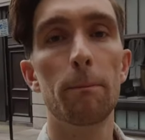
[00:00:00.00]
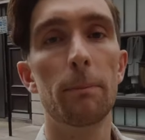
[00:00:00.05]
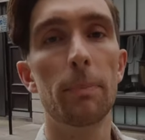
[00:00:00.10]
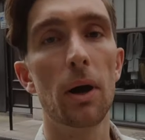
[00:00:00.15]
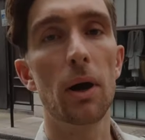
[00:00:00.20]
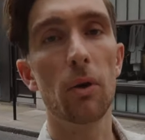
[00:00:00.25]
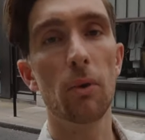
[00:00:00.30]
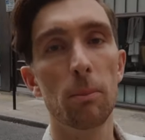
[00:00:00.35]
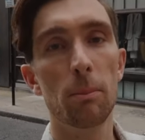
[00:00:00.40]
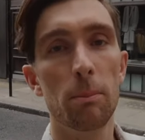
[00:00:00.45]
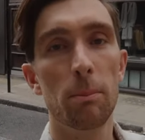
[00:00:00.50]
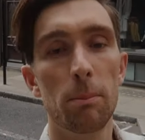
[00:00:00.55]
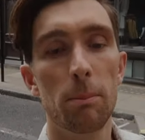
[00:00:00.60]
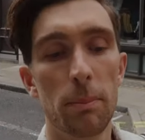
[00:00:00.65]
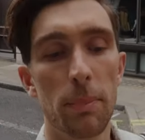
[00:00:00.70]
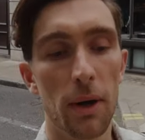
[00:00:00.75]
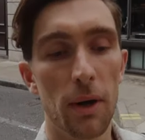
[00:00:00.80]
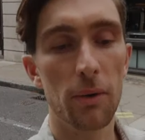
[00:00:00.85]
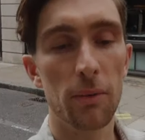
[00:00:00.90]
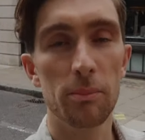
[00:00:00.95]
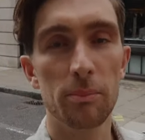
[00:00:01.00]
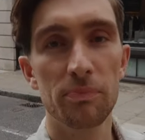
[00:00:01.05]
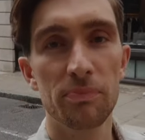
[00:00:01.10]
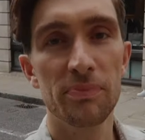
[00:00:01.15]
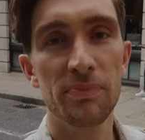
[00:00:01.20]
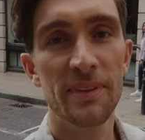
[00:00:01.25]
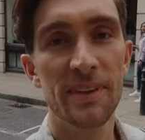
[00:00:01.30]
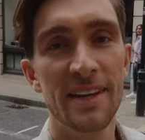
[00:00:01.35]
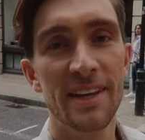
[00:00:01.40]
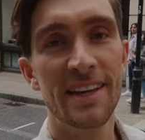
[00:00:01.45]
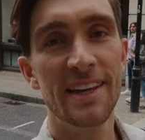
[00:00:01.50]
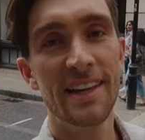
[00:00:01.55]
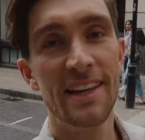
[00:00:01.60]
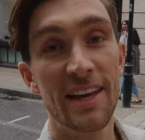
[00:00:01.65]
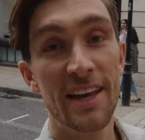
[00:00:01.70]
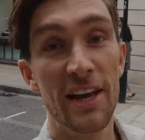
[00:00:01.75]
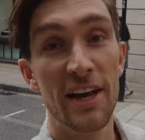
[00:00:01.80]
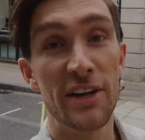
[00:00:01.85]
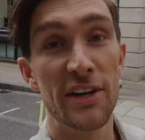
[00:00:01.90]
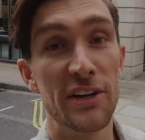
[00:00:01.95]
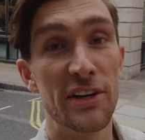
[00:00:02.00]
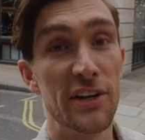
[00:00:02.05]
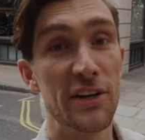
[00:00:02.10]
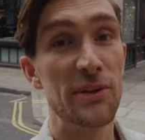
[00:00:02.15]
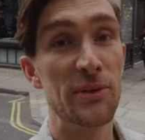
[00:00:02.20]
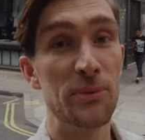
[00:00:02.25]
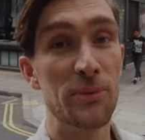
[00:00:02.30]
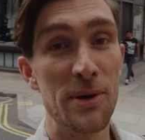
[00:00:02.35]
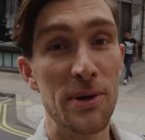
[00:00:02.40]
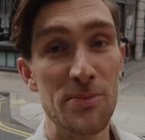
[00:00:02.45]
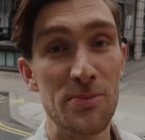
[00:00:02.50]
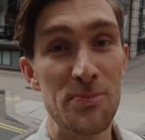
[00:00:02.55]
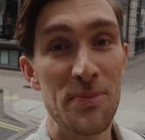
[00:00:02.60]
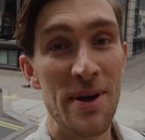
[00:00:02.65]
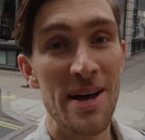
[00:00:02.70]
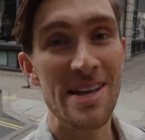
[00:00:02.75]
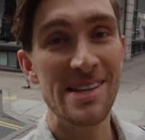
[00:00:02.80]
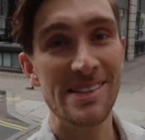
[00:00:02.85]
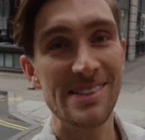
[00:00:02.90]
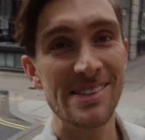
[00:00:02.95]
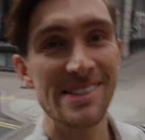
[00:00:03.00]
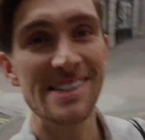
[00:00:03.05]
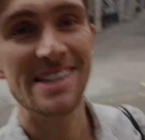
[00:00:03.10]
boom, boom. And another one bites the